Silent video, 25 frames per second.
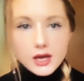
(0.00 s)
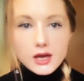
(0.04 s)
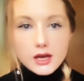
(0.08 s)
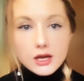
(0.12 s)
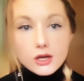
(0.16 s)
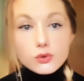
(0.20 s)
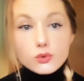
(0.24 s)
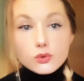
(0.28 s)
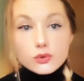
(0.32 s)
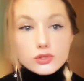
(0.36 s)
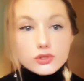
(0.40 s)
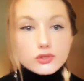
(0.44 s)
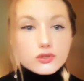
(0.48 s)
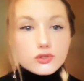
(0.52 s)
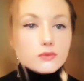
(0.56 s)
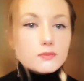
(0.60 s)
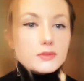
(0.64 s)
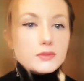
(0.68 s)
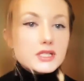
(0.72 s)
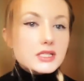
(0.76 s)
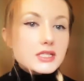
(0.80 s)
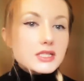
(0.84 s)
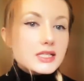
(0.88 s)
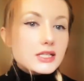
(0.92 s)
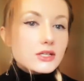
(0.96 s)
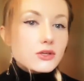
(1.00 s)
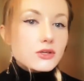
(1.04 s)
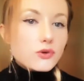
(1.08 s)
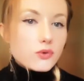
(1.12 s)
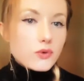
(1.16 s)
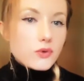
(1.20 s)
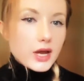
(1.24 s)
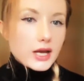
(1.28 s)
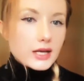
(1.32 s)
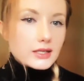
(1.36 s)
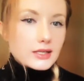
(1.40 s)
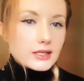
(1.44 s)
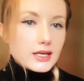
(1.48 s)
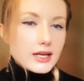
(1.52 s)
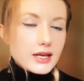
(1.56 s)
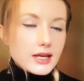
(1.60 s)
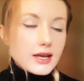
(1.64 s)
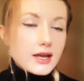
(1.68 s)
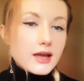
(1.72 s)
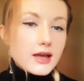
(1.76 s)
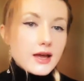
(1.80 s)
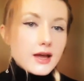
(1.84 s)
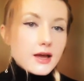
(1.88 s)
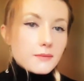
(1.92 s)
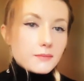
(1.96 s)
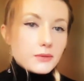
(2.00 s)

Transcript: in order to be seen correctly.